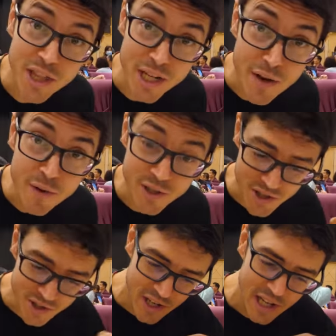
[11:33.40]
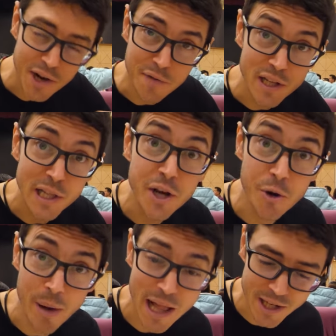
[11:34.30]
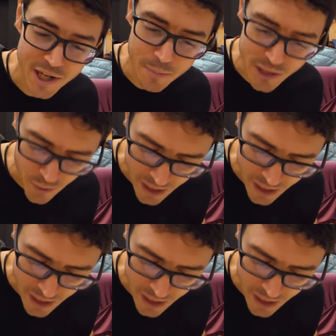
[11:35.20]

the differences, kind of clean your palate in between.